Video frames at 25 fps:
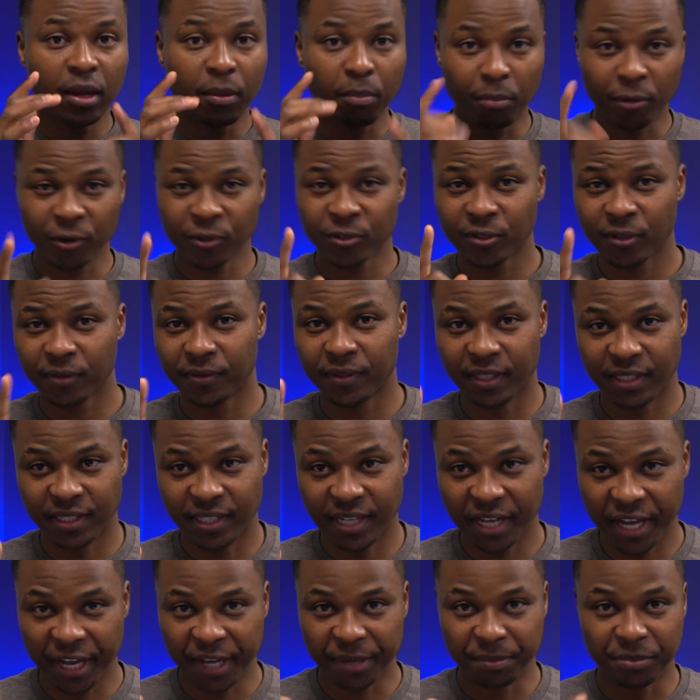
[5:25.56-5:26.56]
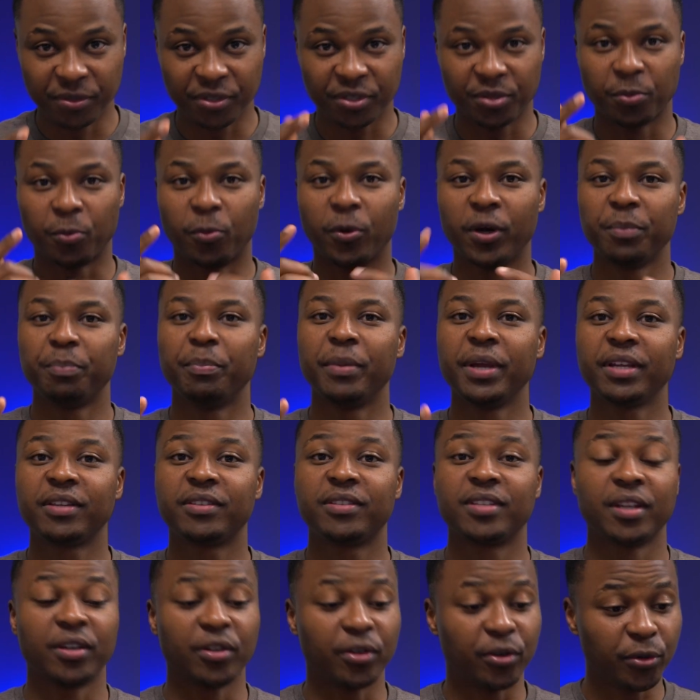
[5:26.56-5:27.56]
Most of the times, what
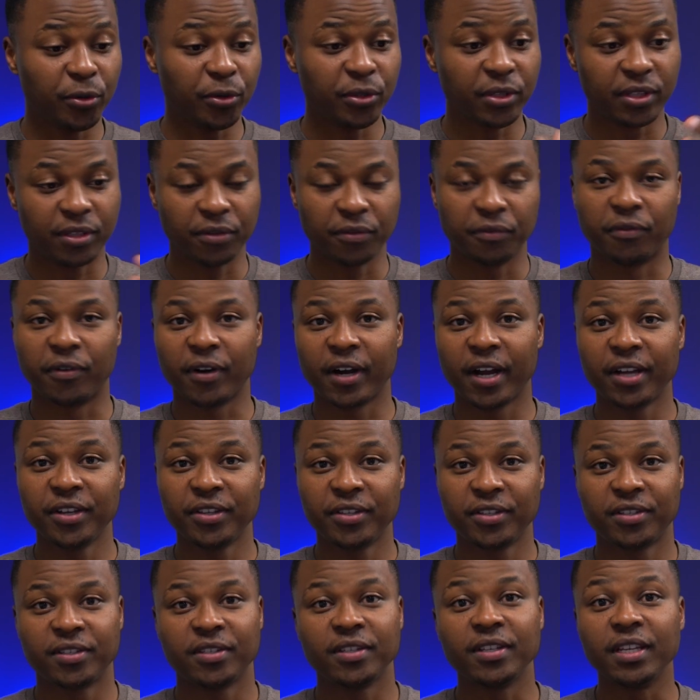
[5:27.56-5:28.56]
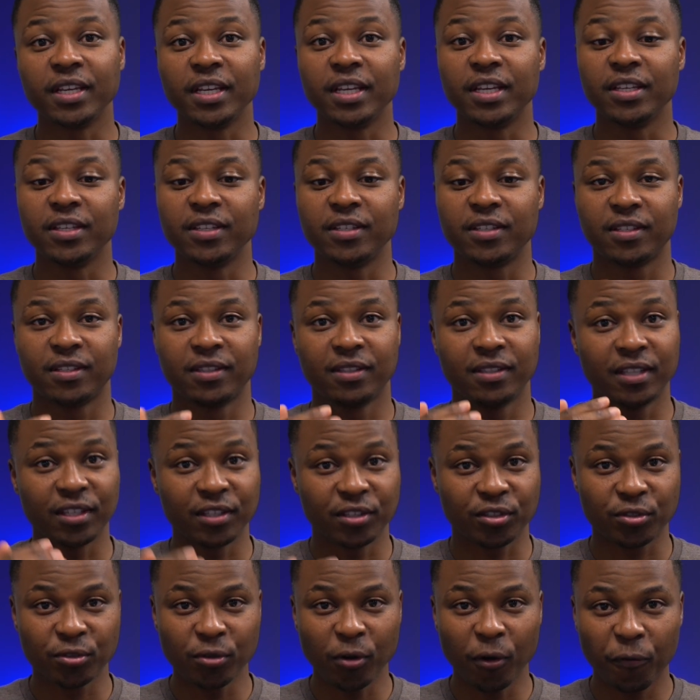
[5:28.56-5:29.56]
makes a good device is the
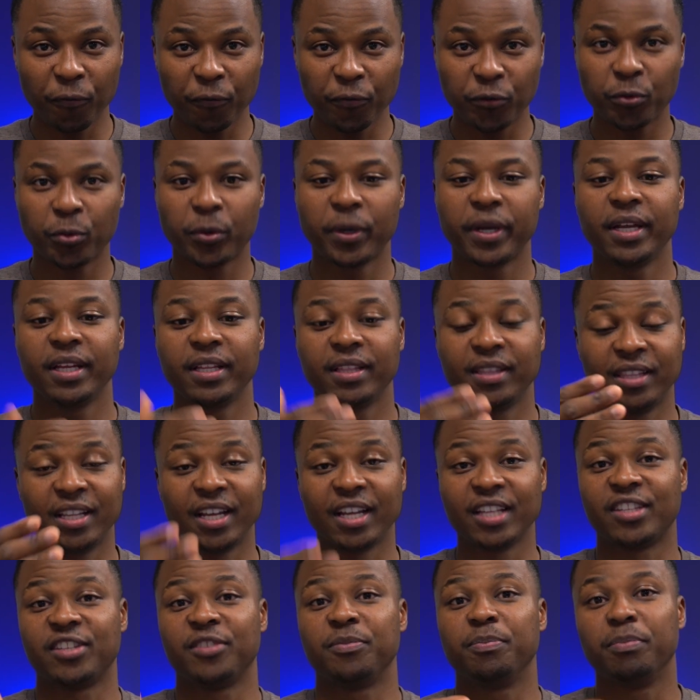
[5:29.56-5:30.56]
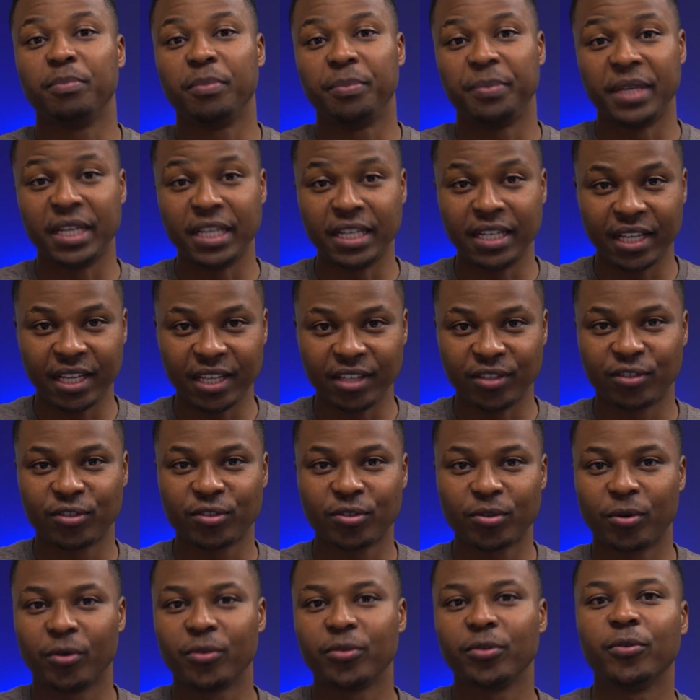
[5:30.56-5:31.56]
software that's been
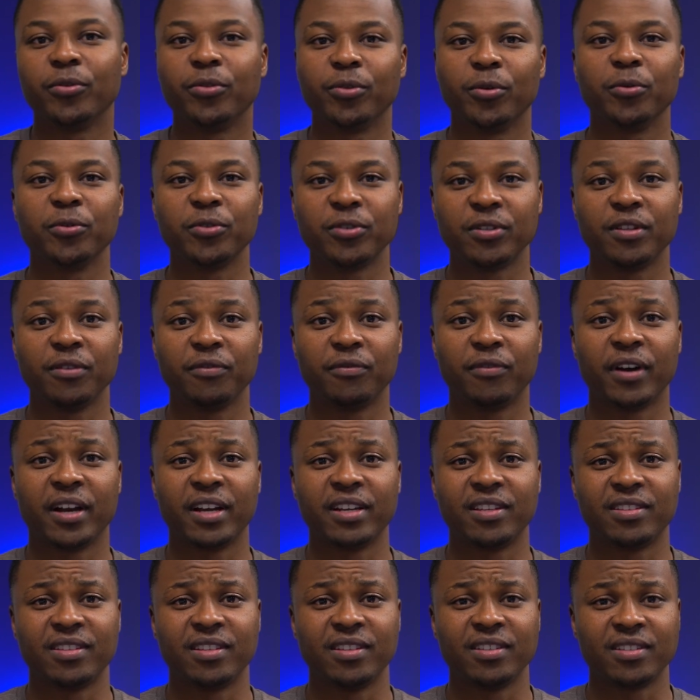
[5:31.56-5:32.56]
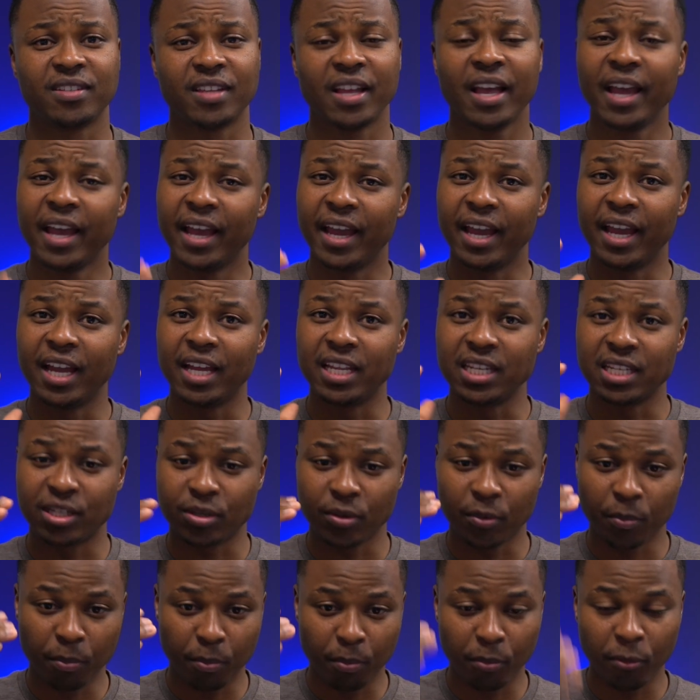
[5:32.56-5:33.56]
installed on those devices. And
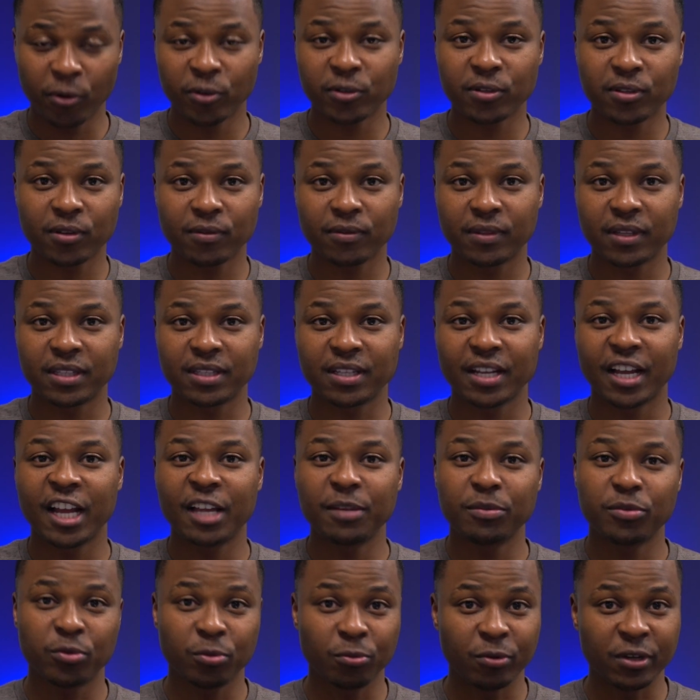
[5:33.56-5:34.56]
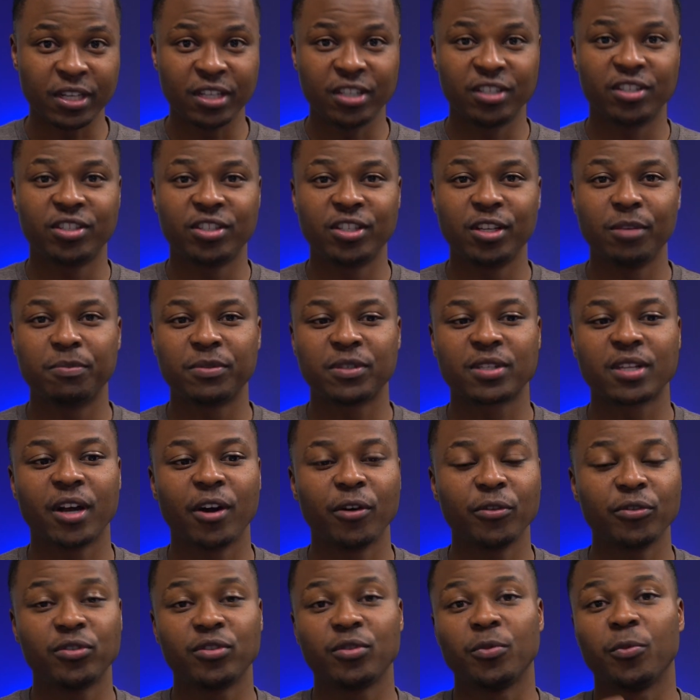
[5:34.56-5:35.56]
most of the times when it ships
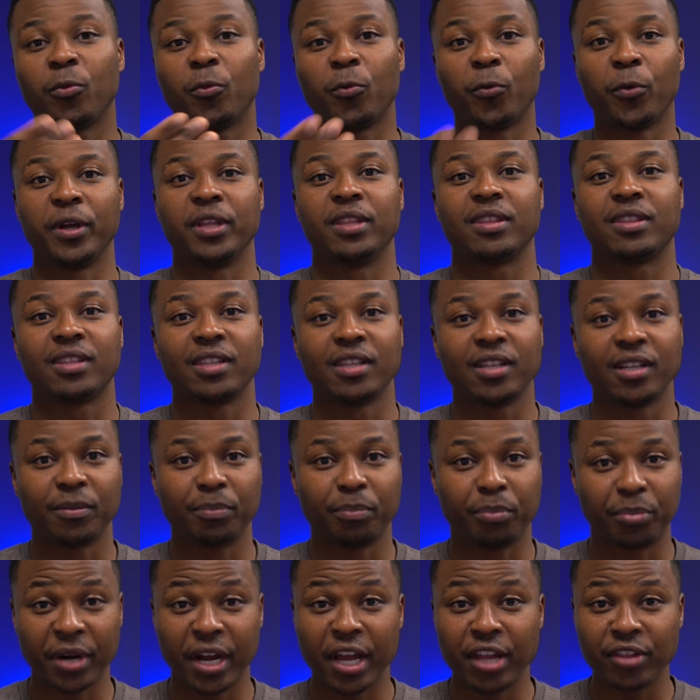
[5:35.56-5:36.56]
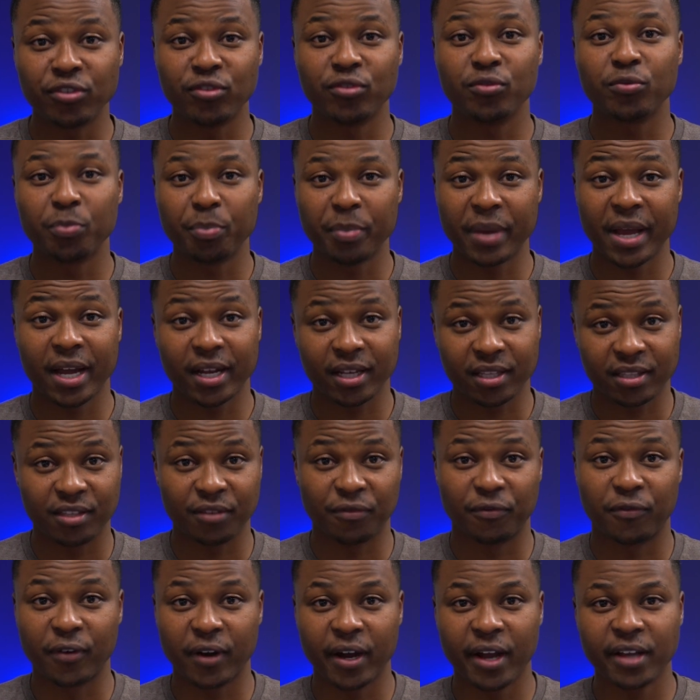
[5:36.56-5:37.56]
out with a brand new Mac
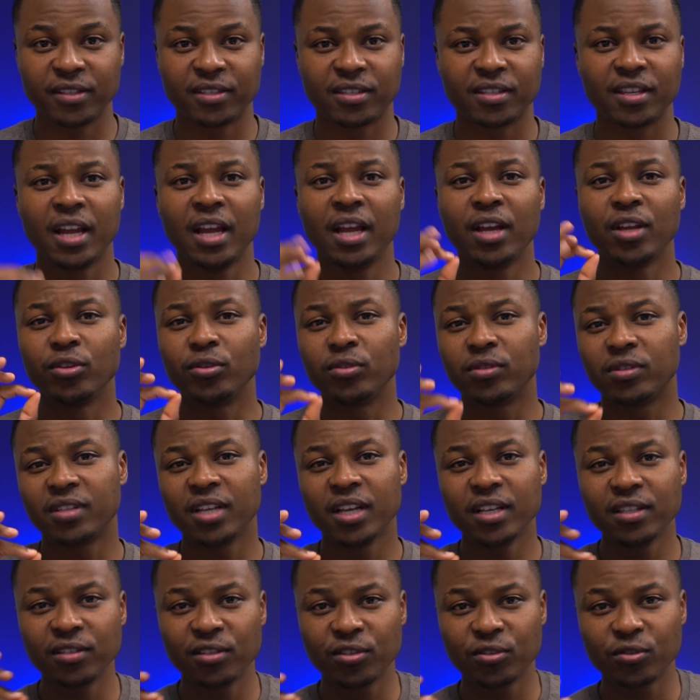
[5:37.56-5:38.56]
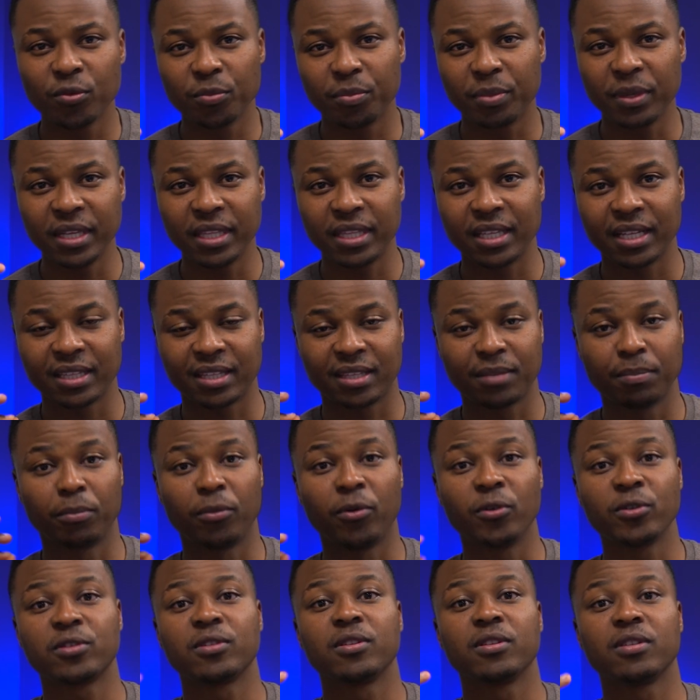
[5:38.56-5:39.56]
device, it tends to be that
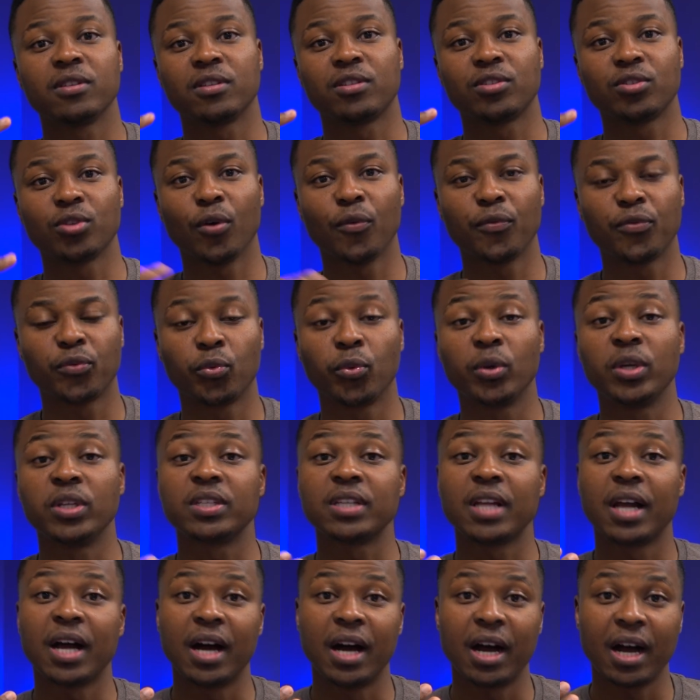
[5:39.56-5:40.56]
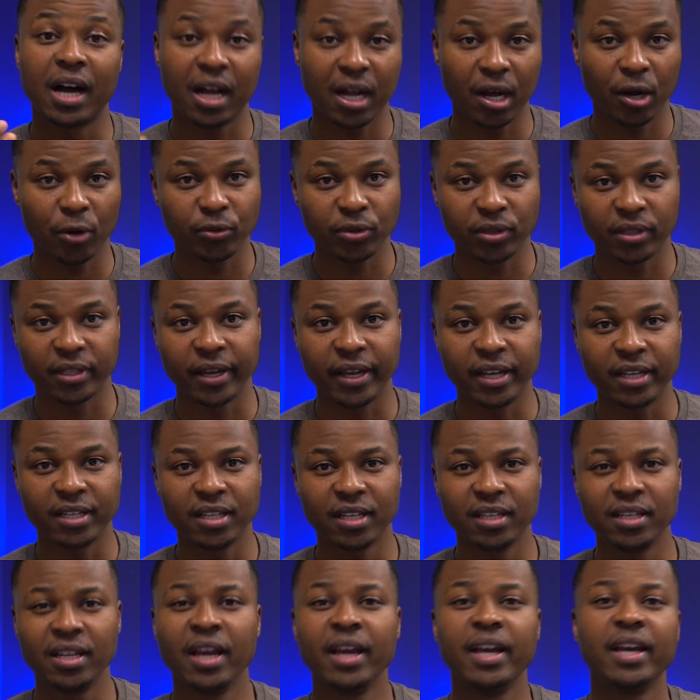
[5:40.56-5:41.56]
most of the softwares are
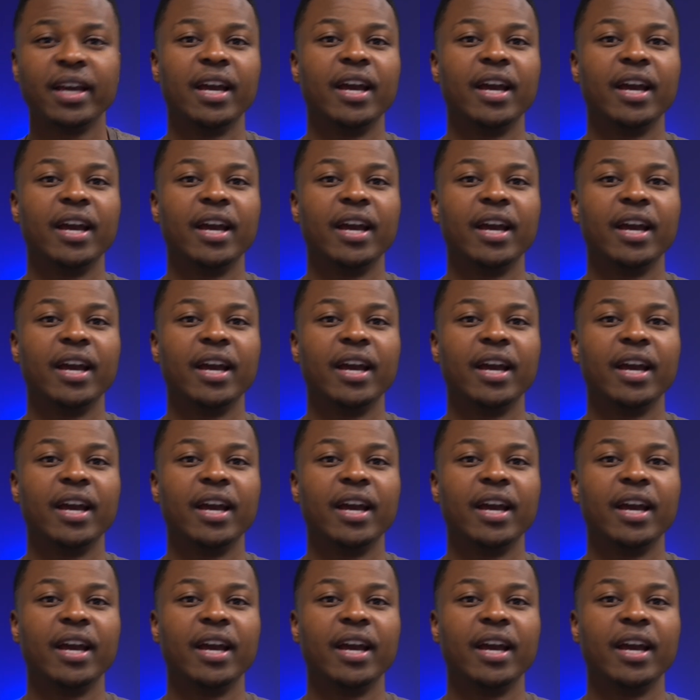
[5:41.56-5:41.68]
outdated.